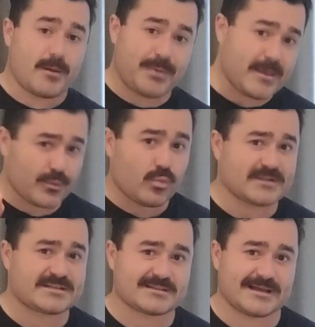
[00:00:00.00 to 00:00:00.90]
But people
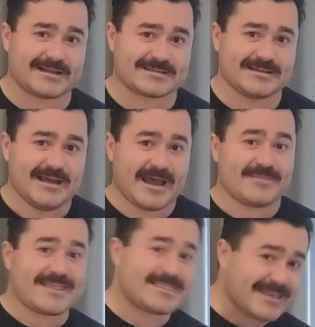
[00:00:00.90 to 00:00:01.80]
watch that,
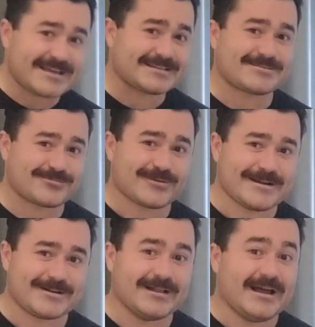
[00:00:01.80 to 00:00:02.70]
and they think it's
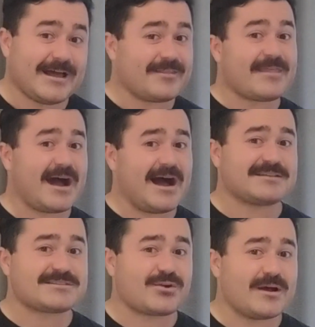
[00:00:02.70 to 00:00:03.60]
real, and then they
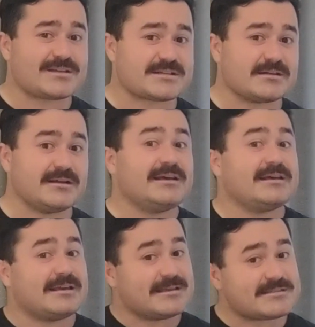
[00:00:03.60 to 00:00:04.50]
ask the
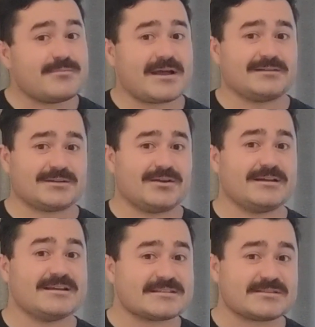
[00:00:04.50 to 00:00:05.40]
question, is the
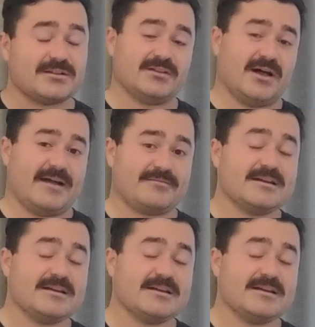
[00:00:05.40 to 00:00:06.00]
Megalodon still alive?